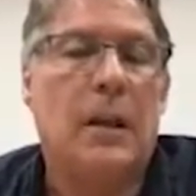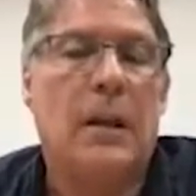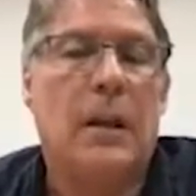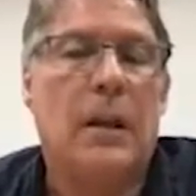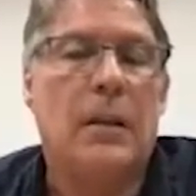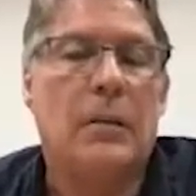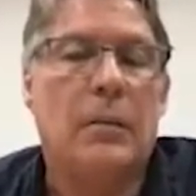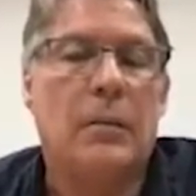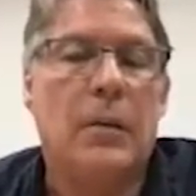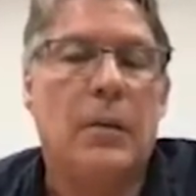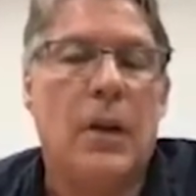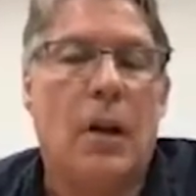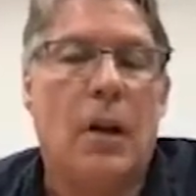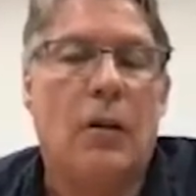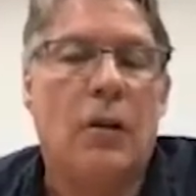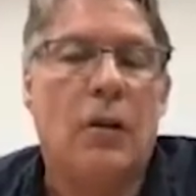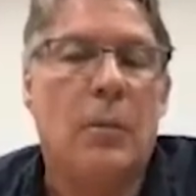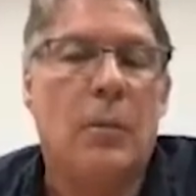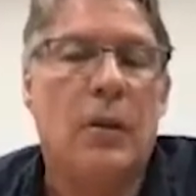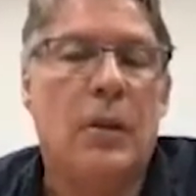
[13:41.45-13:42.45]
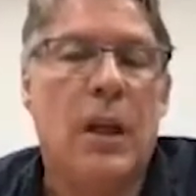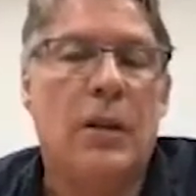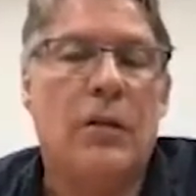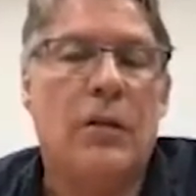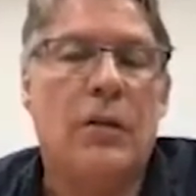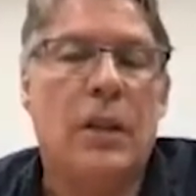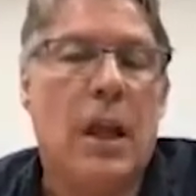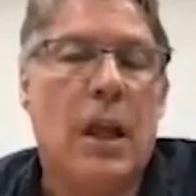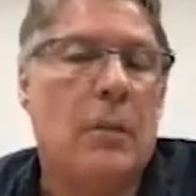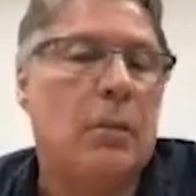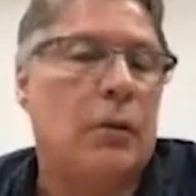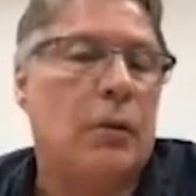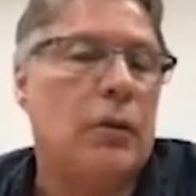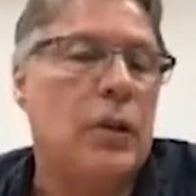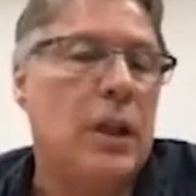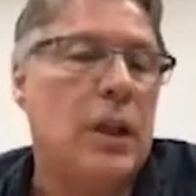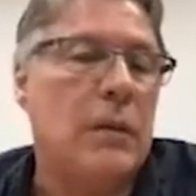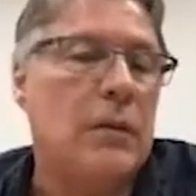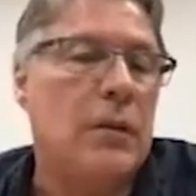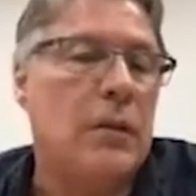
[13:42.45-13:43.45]
As a result, the mutation sampler
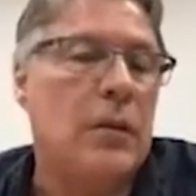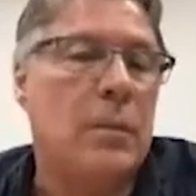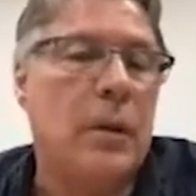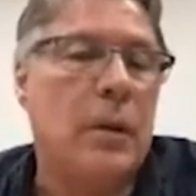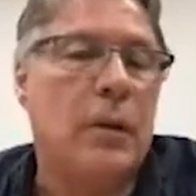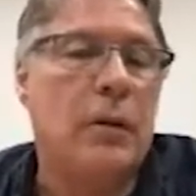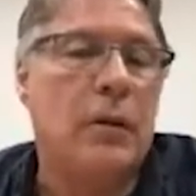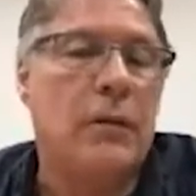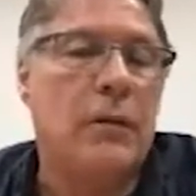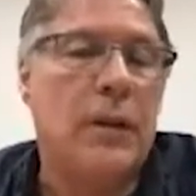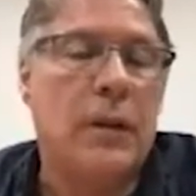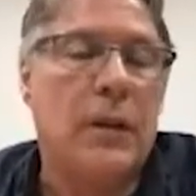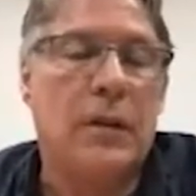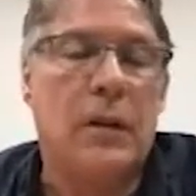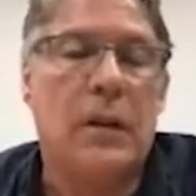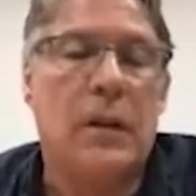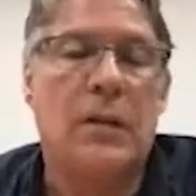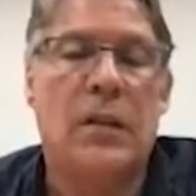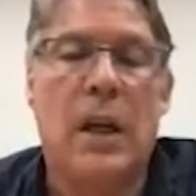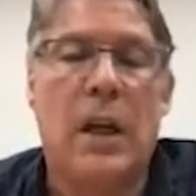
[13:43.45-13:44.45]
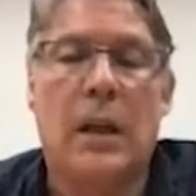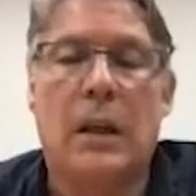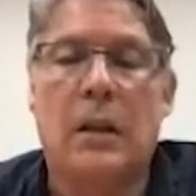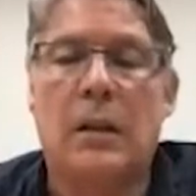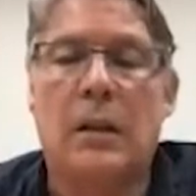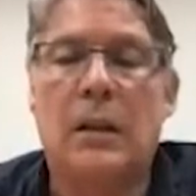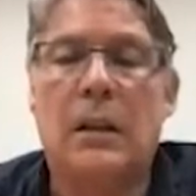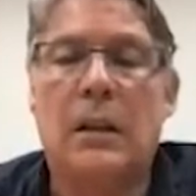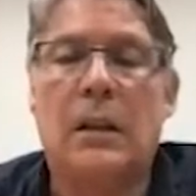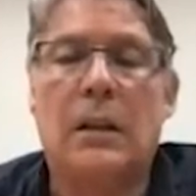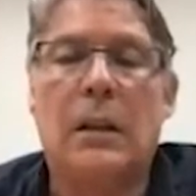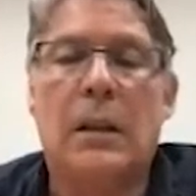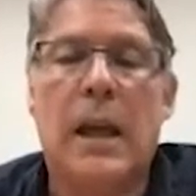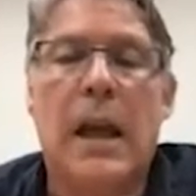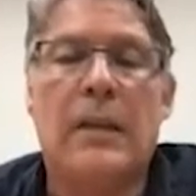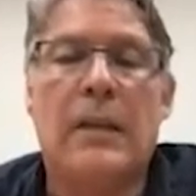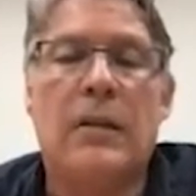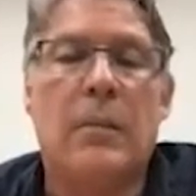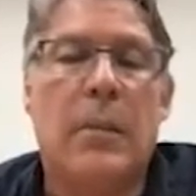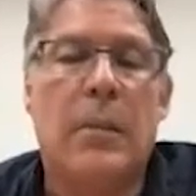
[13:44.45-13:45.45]
achieved a superior fit to these data
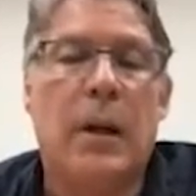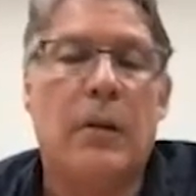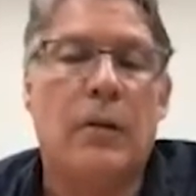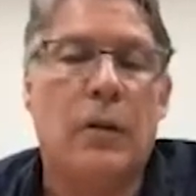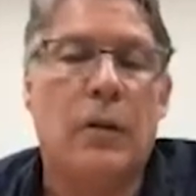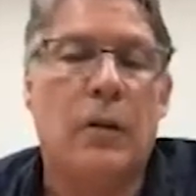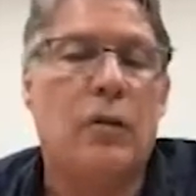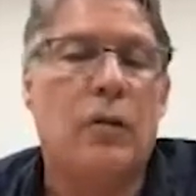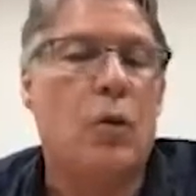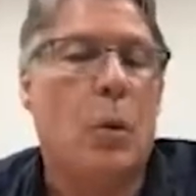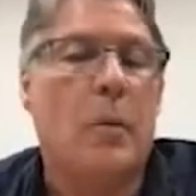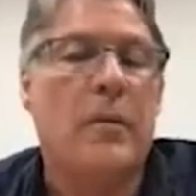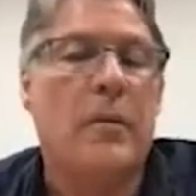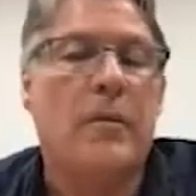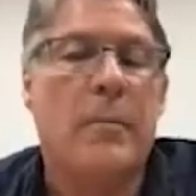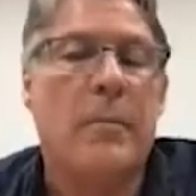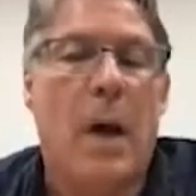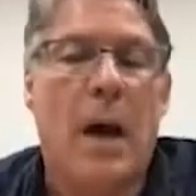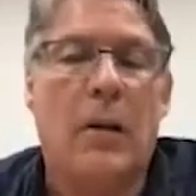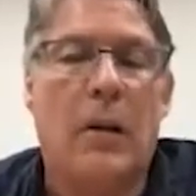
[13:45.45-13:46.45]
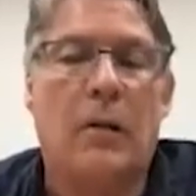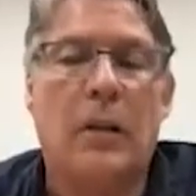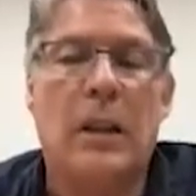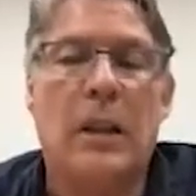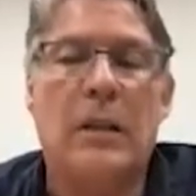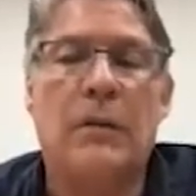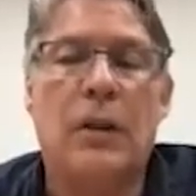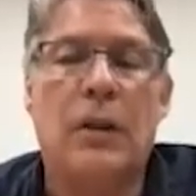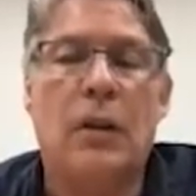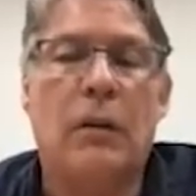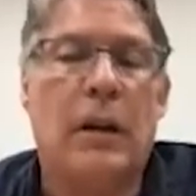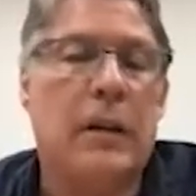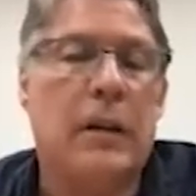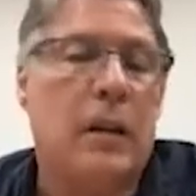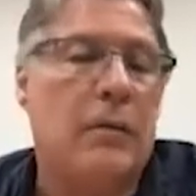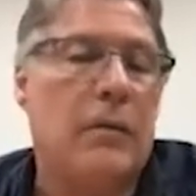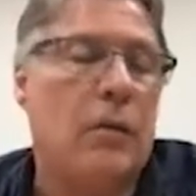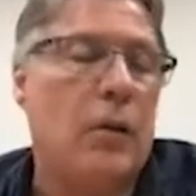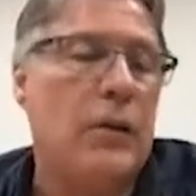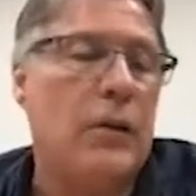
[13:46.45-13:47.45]
as compared to the normative model, even
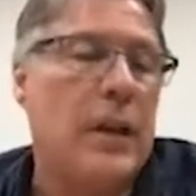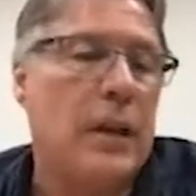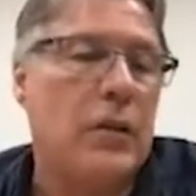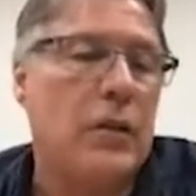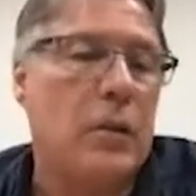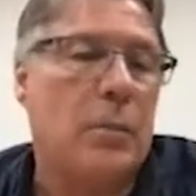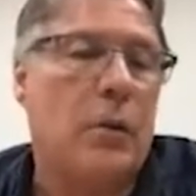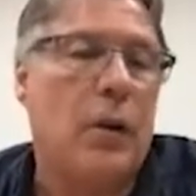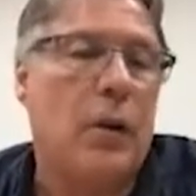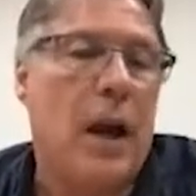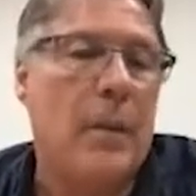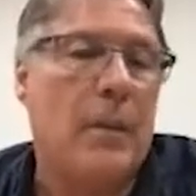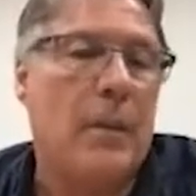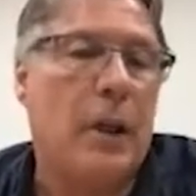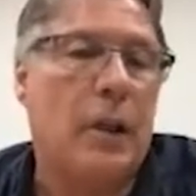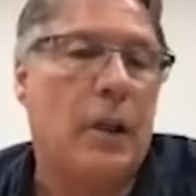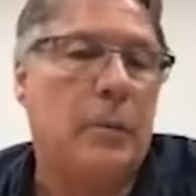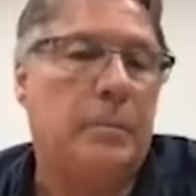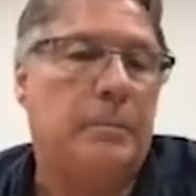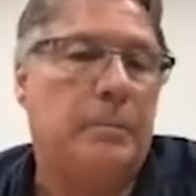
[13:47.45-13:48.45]
correcting for its extra parameter.